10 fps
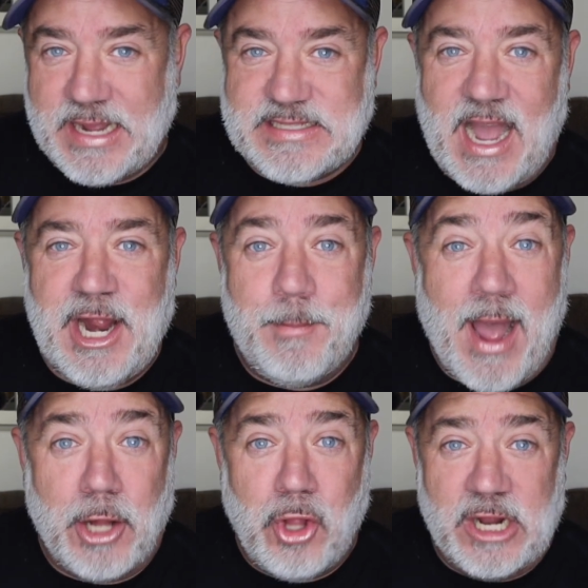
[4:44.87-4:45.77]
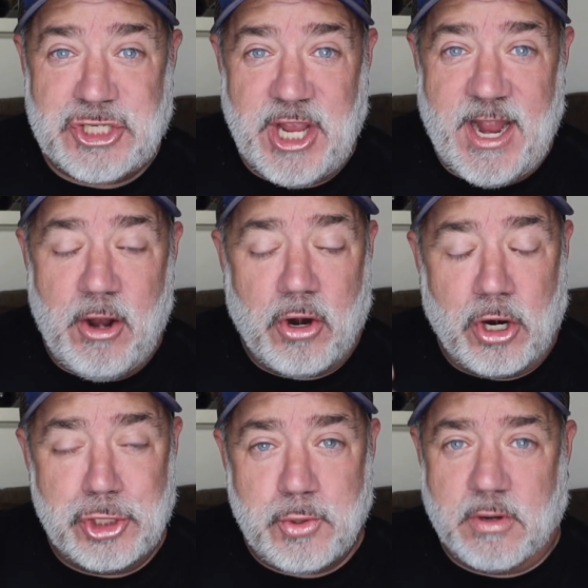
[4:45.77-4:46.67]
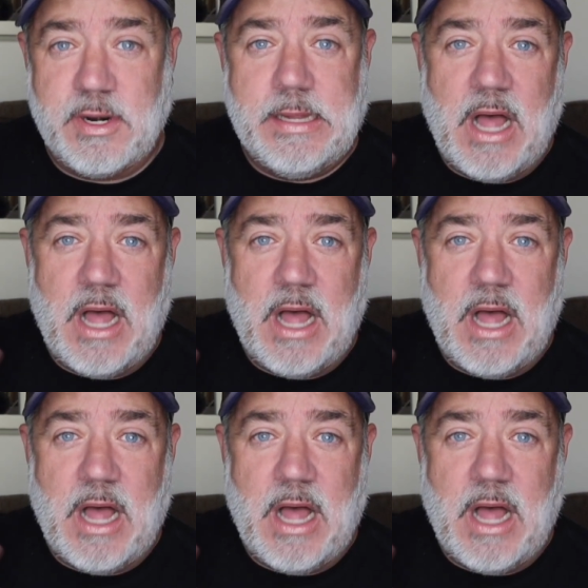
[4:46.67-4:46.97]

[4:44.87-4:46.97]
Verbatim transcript: excited about launching her jewelry